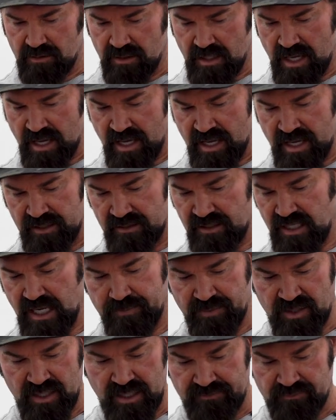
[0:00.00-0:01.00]
and
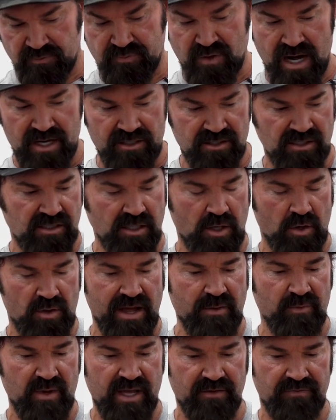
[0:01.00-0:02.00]
keeping it fresh, so
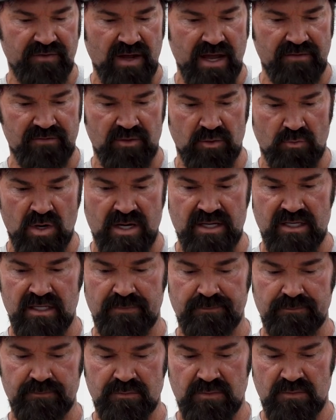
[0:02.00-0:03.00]
that way if I ever want
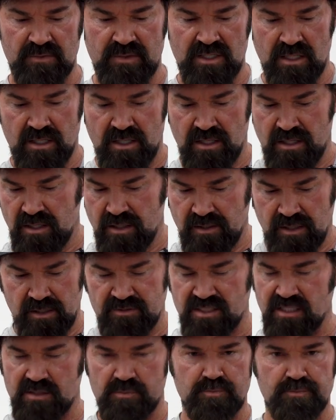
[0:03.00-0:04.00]
to
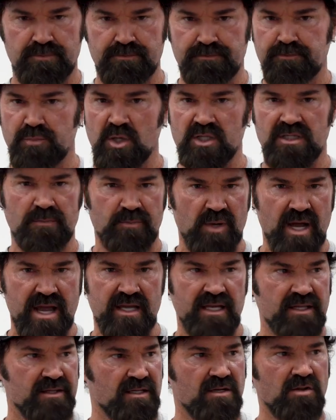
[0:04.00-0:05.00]
just put the
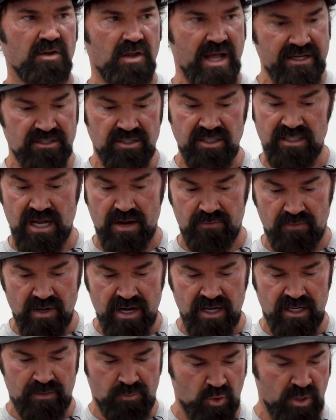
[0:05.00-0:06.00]
bike in the collection, not
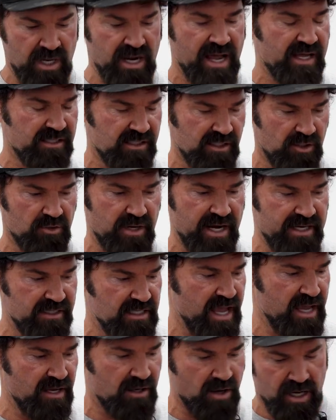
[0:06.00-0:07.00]
ride anymore, it has a great
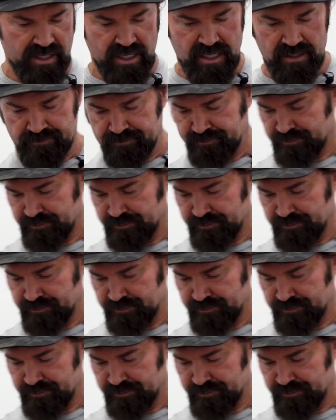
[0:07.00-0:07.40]
tank on it.